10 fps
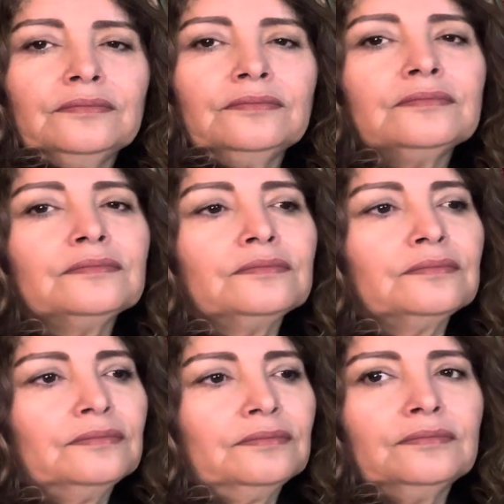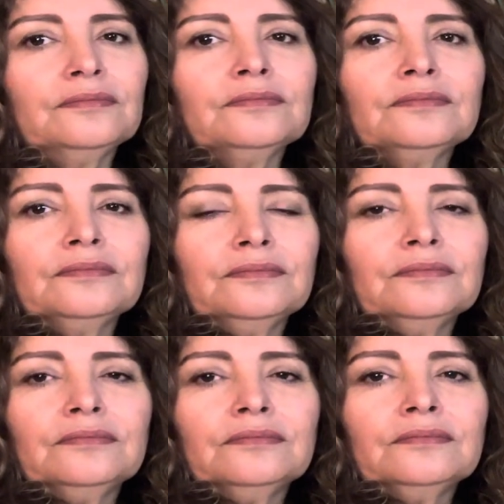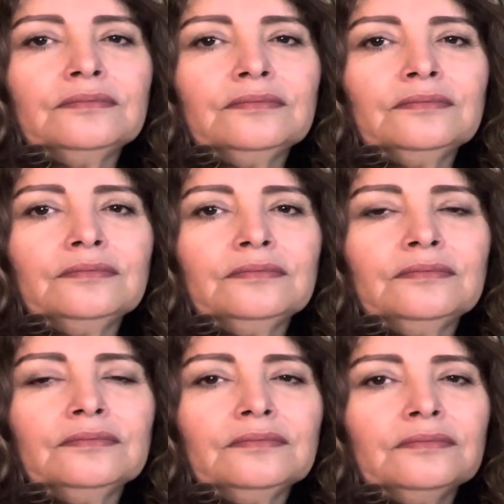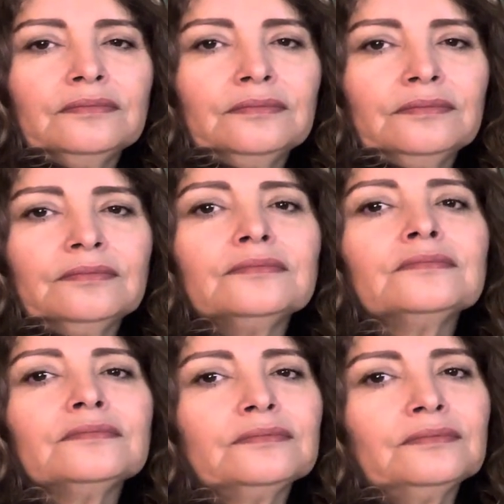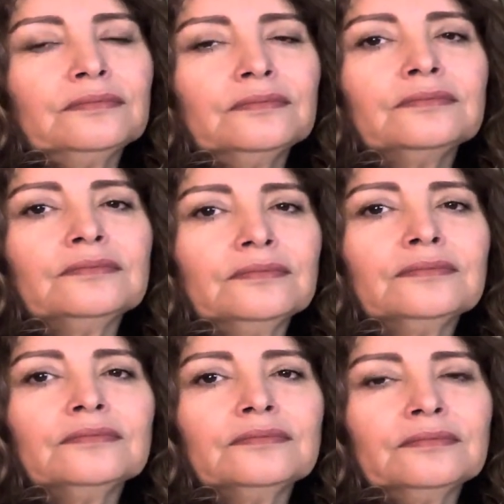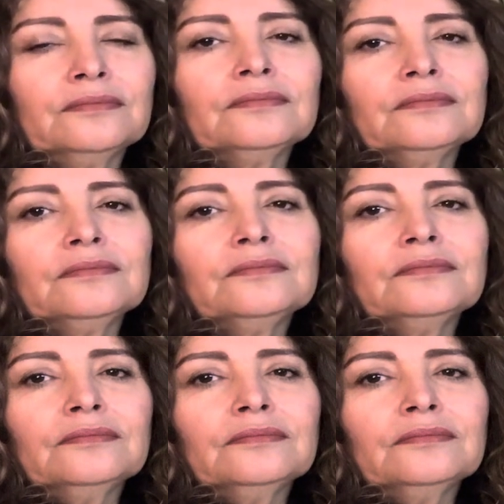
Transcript: (not speaking)